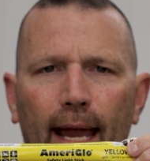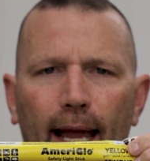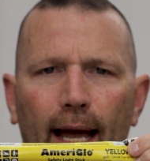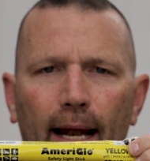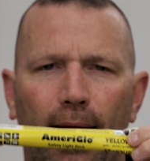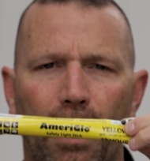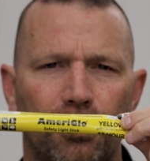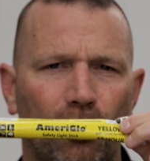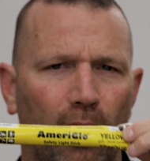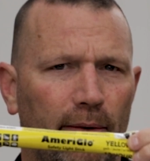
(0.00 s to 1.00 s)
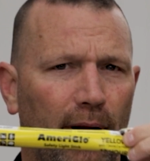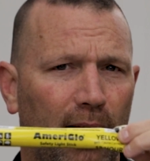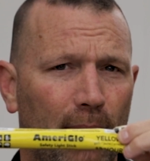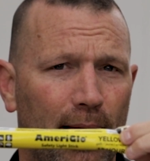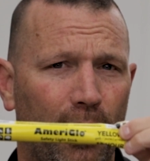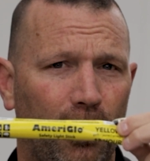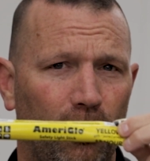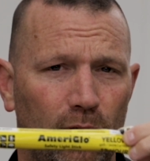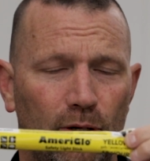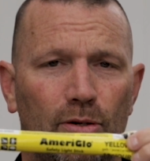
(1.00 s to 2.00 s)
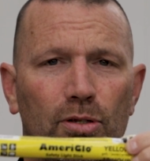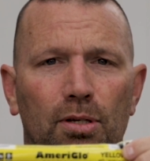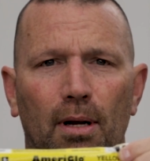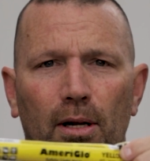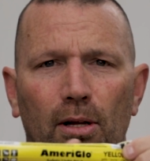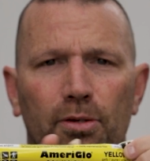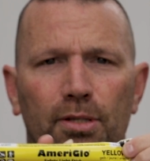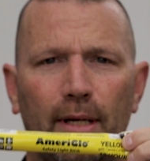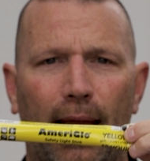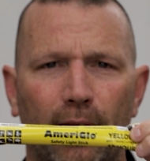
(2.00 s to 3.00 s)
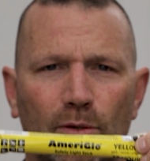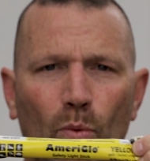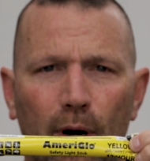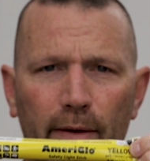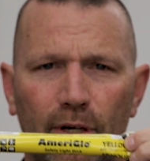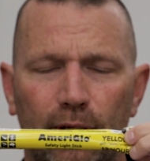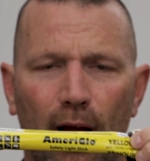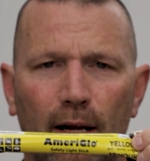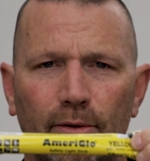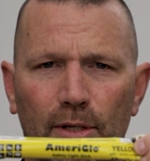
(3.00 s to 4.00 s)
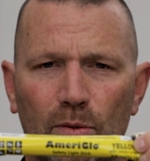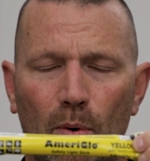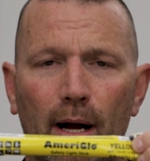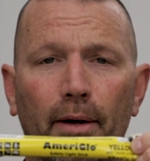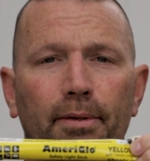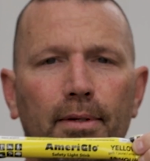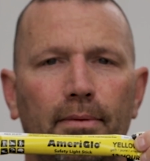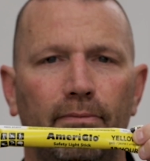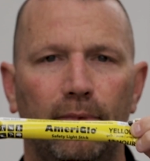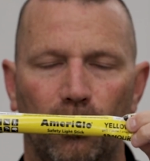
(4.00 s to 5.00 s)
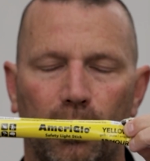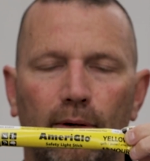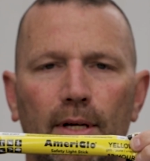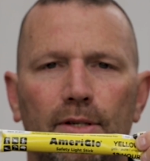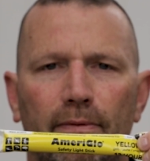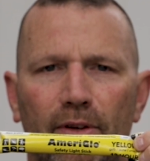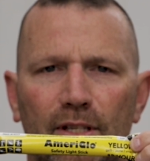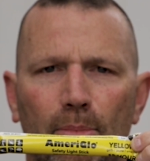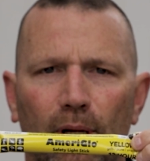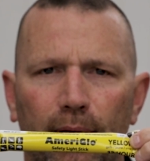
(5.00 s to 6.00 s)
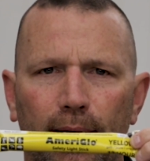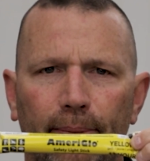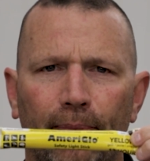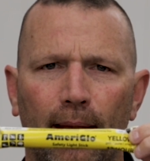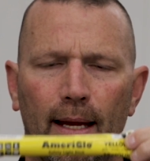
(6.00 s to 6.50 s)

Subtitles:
And I strongly recommend that you use a glow stick as one of your toggles as well to increase your visibility.